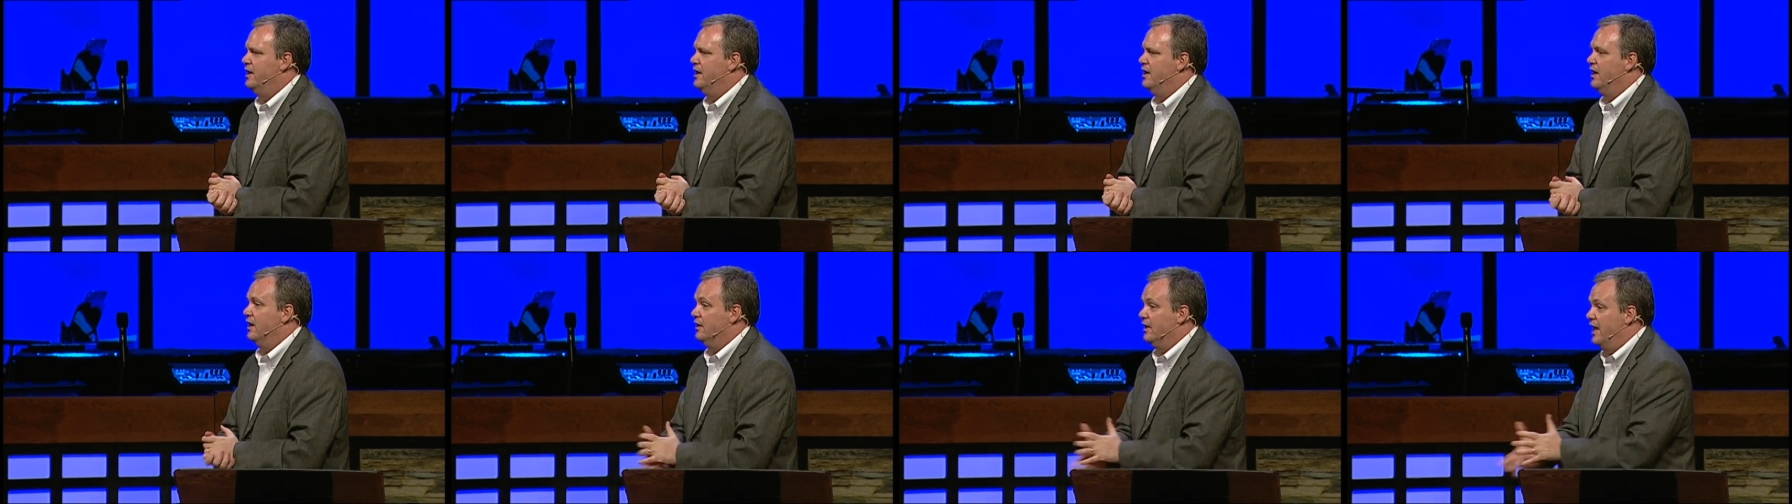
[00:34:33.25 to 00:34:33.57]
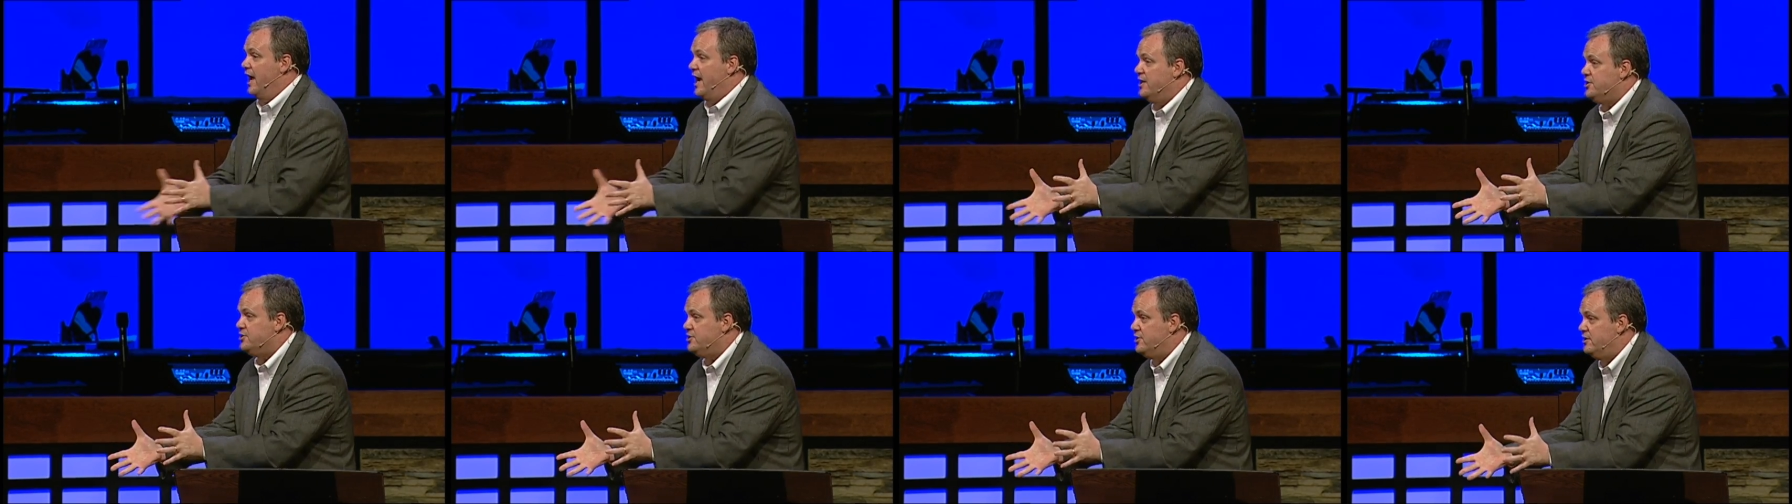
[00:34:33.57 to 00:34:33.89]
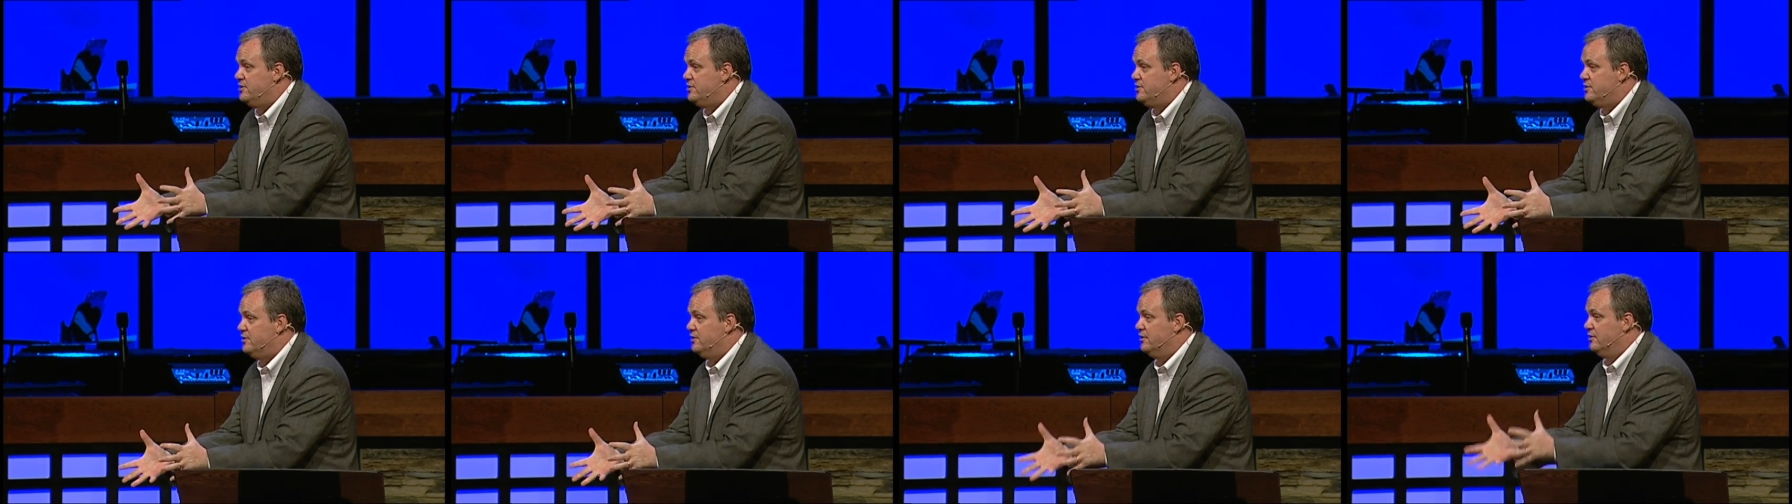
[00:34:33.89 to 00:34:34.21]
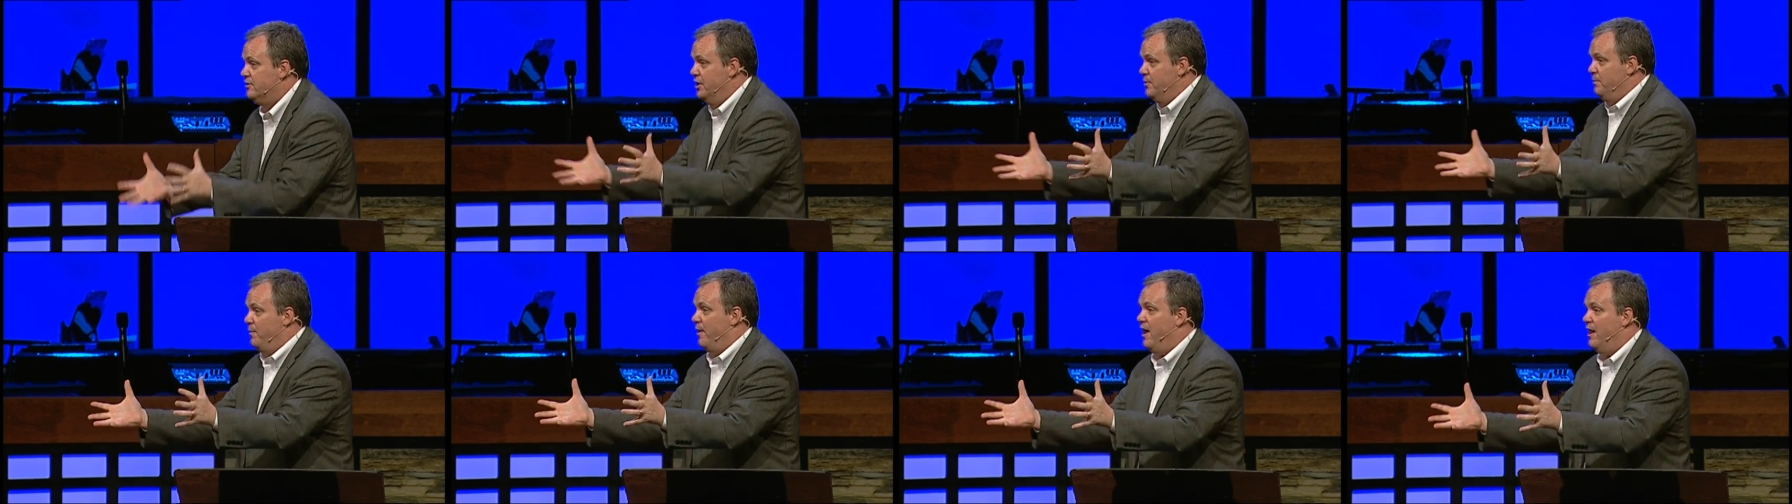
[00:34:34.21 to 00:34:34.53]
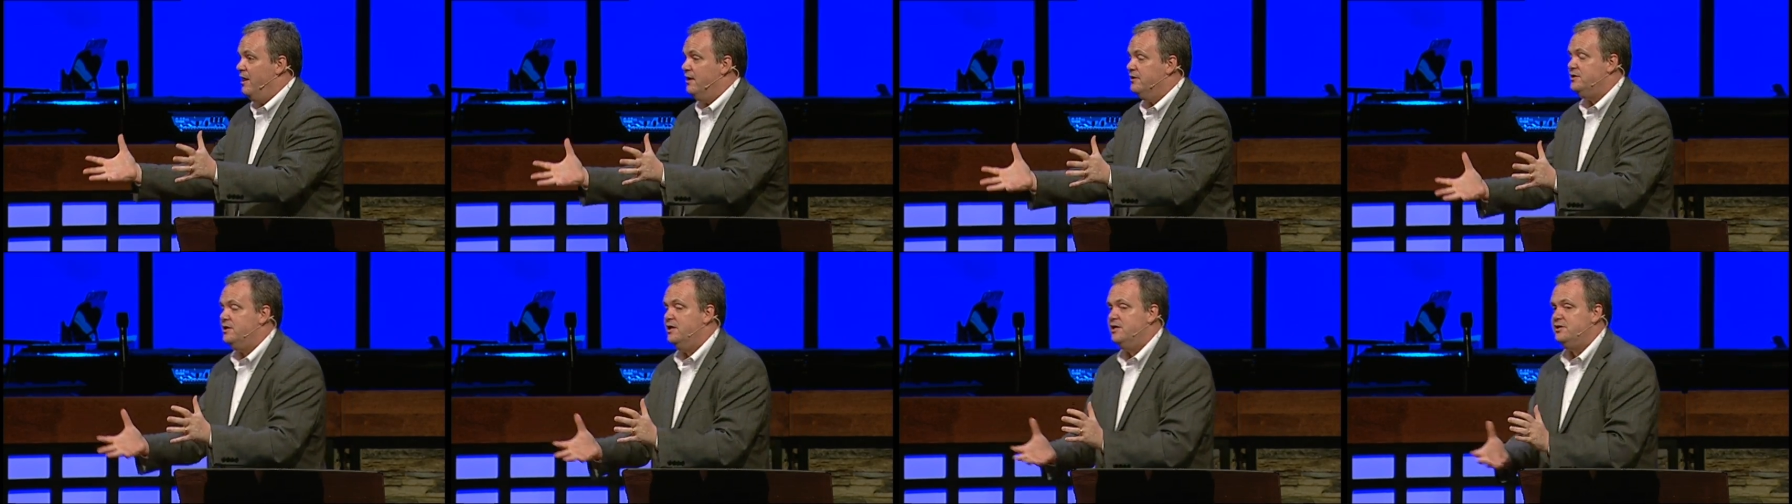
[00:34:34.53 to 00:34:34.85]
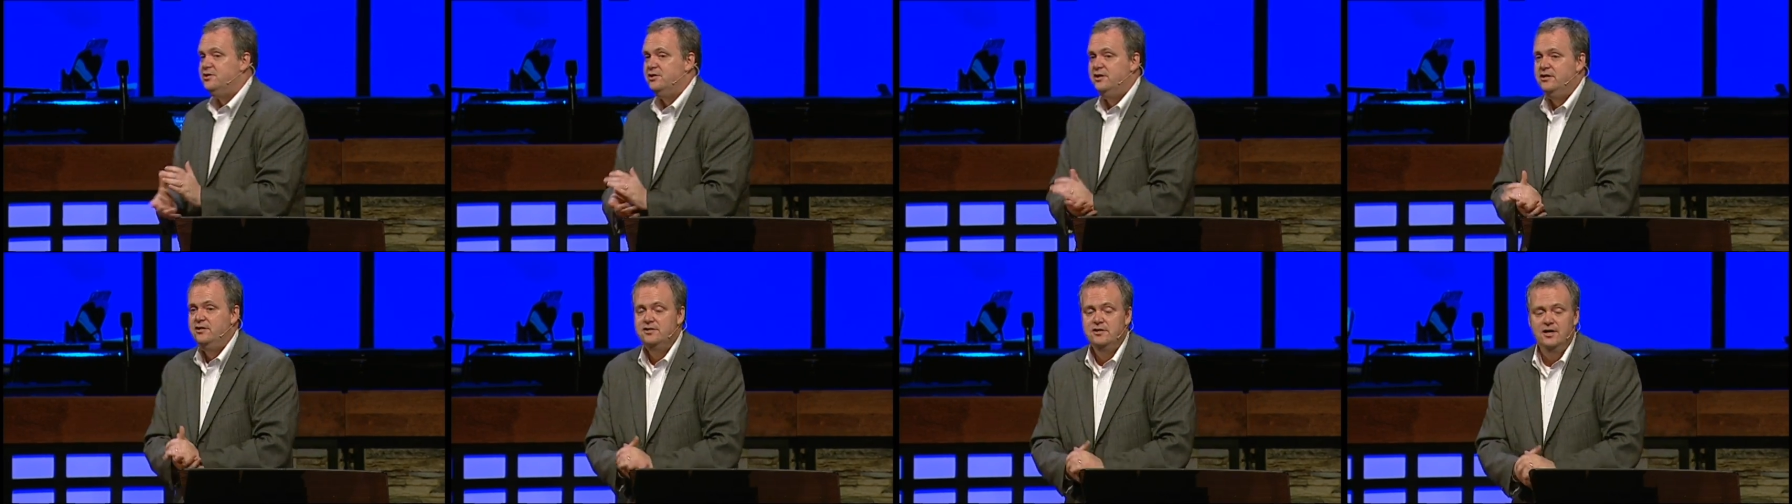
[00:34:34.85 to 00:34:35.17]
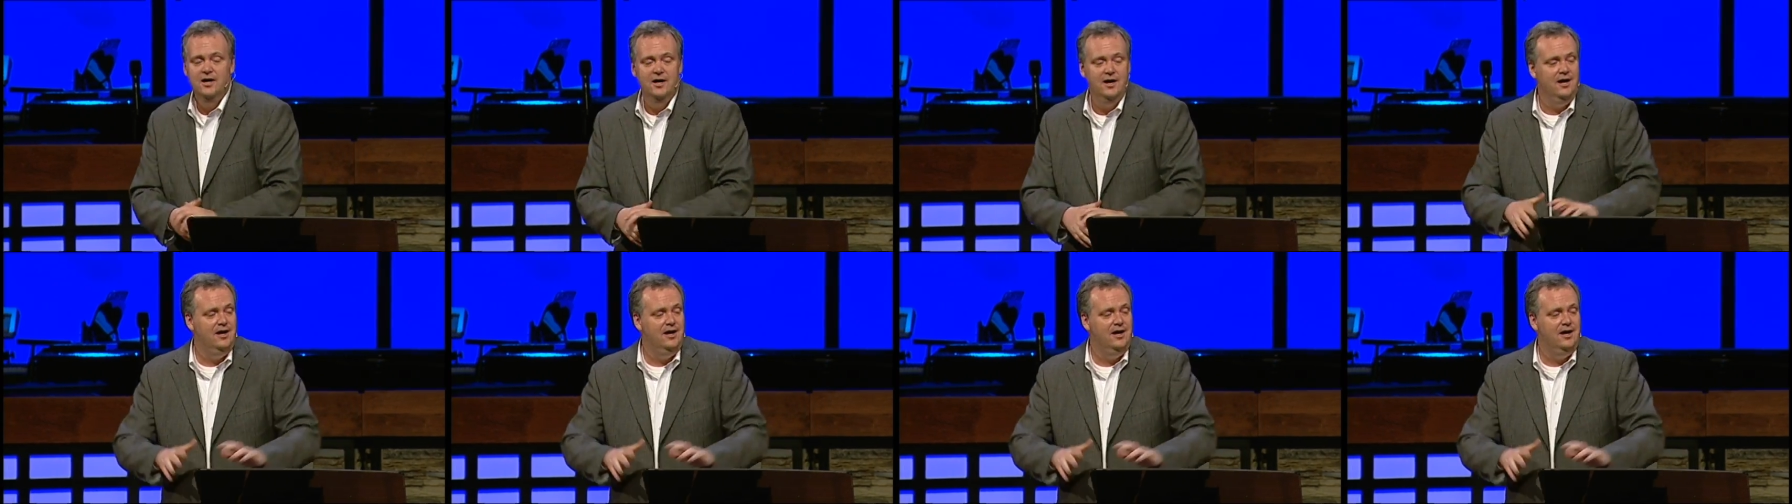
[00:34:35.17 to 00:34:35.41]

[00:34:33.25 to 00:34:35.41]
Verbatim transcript: Elections? New politicians?